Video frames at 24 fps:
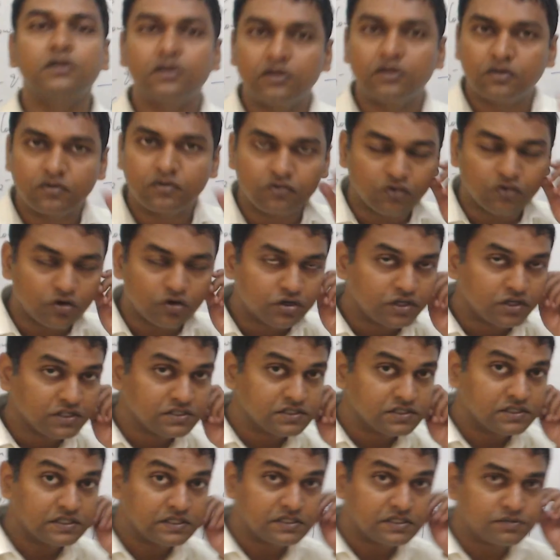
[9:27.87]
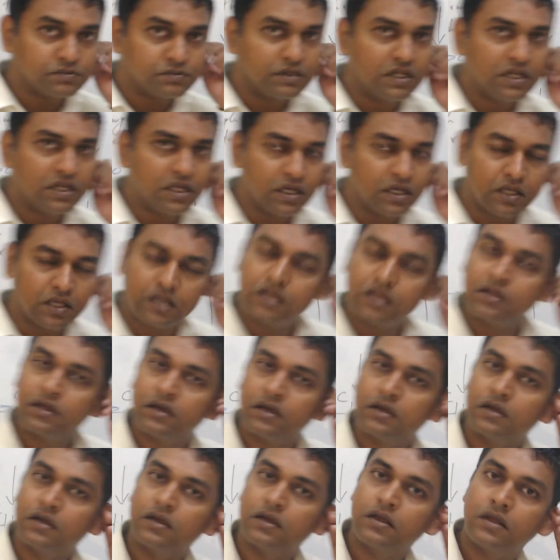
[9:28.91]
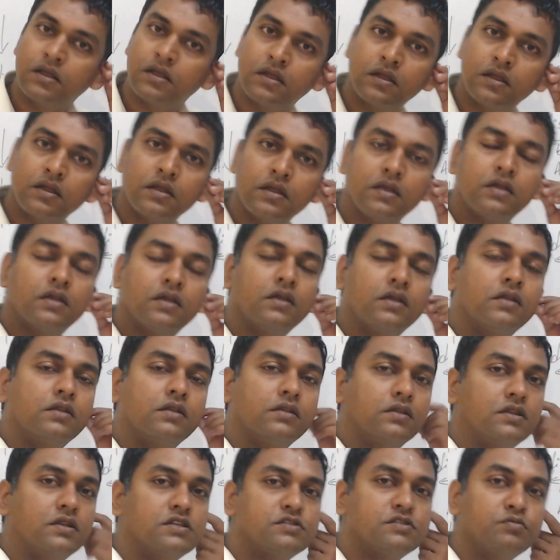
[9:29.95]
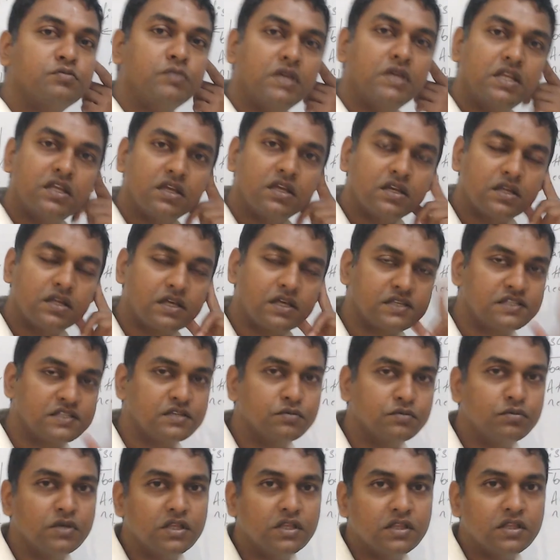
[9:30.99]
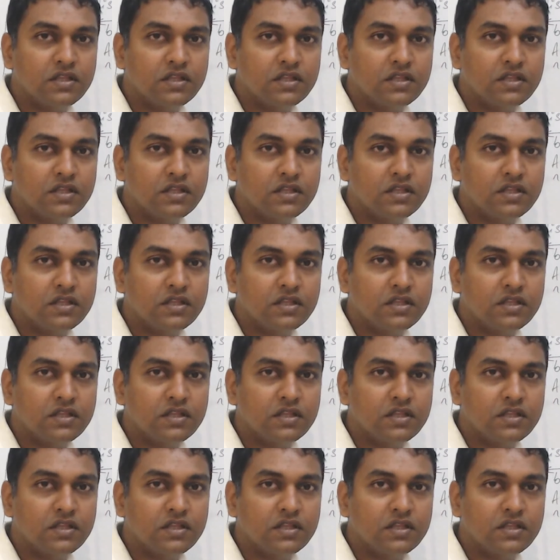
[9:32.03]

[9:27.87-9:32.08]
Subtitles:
what is this meaning? This meaning doesn't mean